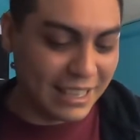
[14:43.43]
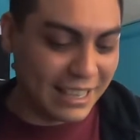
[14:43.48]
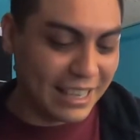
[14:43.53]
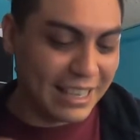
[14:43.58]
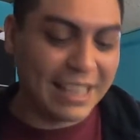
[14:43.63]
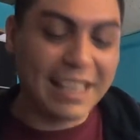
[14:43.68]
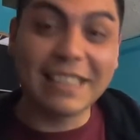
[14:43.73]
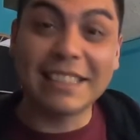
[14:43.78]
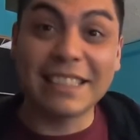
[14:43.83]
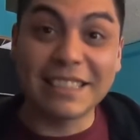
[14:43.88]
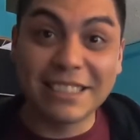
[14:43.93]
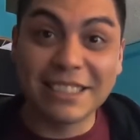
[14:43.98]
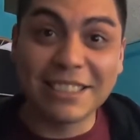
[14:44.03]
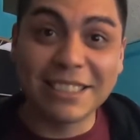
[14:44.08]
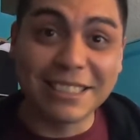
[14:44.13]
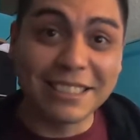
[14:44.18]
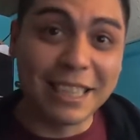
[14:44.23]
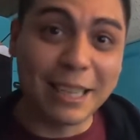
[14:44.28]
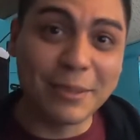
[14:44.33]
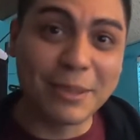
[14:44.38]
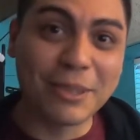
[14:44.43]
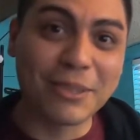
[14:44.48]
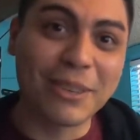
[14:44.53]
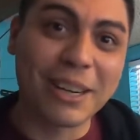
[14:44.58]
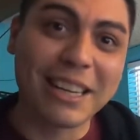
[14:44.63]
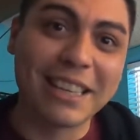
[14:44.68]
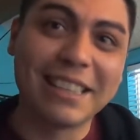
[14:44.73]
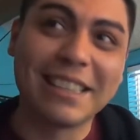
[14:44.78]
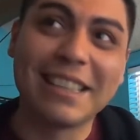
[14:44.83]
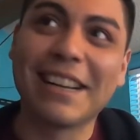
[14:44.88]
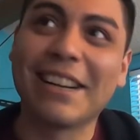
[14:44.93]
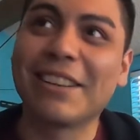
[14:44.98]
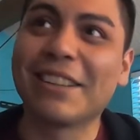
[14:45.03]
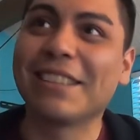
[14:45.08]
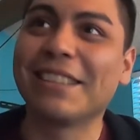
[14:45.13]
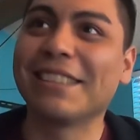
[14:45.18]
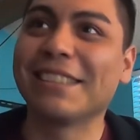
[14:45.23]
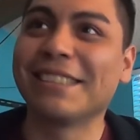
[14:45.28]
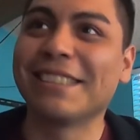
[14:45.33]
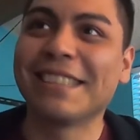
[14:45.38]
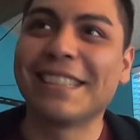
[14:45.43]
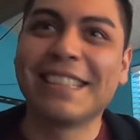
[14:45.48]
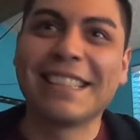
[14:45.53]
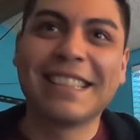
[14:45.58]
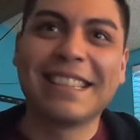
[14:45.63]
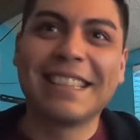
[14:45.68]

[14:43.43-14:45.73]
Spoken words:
And yes, I took the time to write it down because,